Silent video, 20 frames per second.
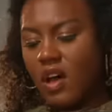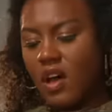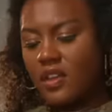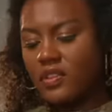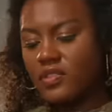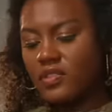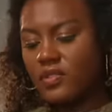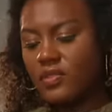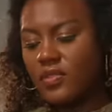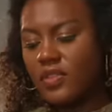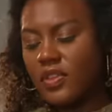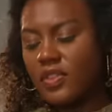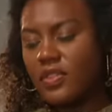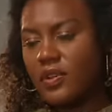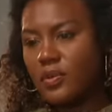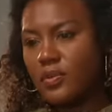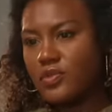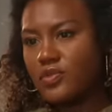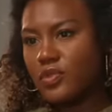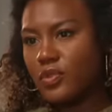lawsuit that
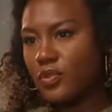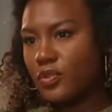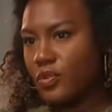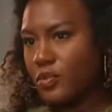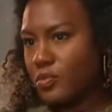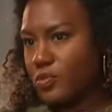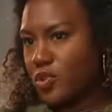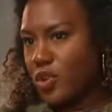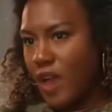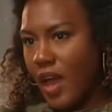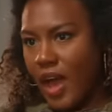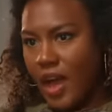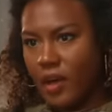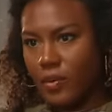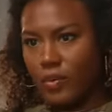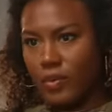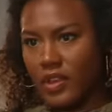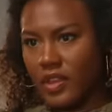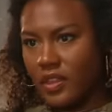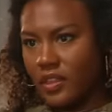there was a group chat
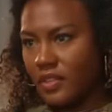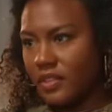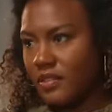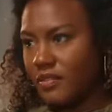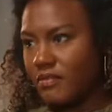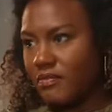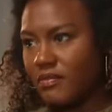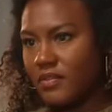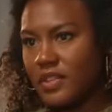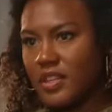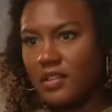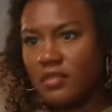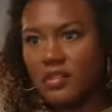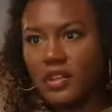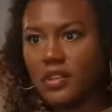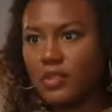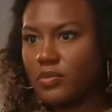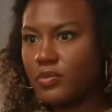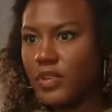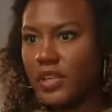with nearly
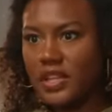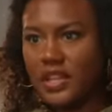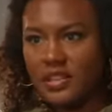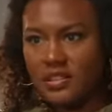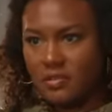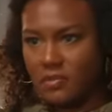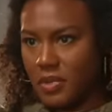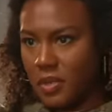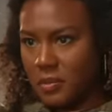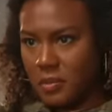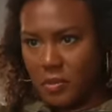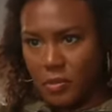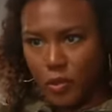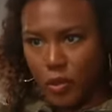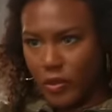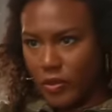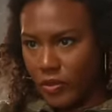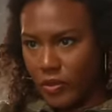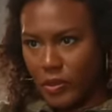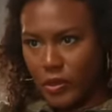three dozen people,
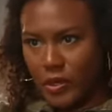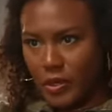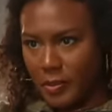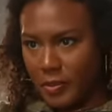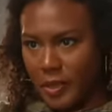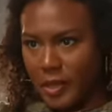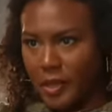more than thirty